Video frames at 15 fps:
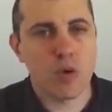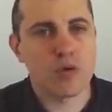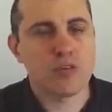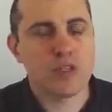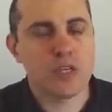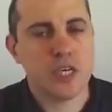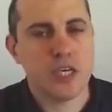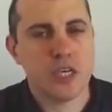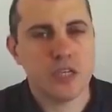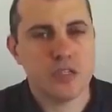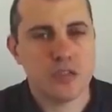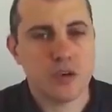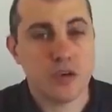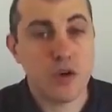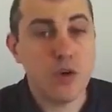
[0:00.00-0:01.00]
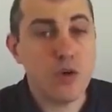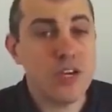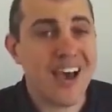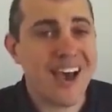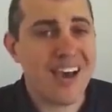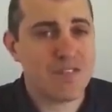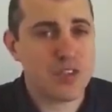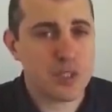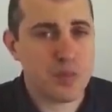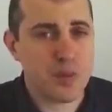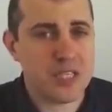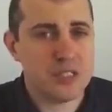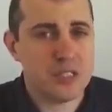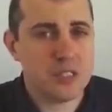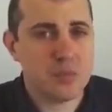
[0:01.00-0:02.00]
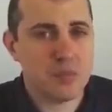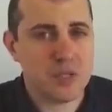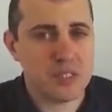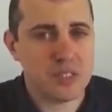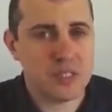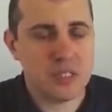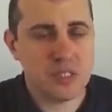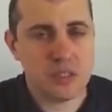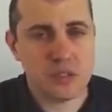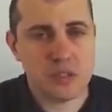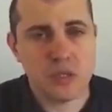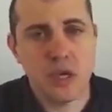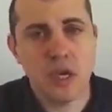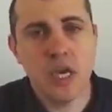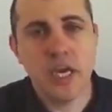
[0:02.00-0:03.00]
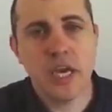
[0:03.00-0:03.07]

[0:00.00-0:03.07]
all of the keys that could have spent it but didn't.